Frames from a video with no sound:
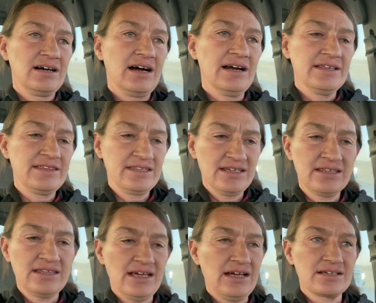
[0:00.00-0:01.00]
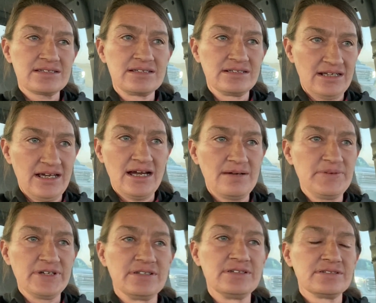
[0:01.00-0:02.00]
I think the accident
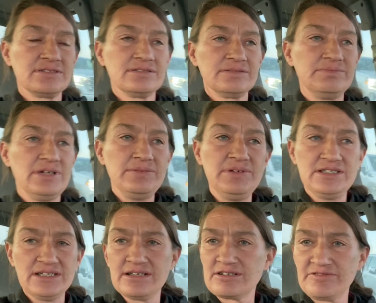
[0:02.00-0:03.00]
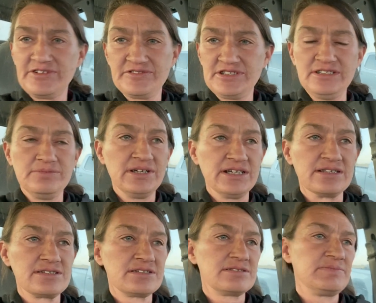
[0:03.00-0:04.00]
happened maybe 10 or 15
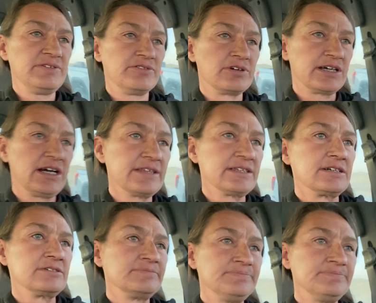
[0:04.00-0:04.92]
minutes before I got there.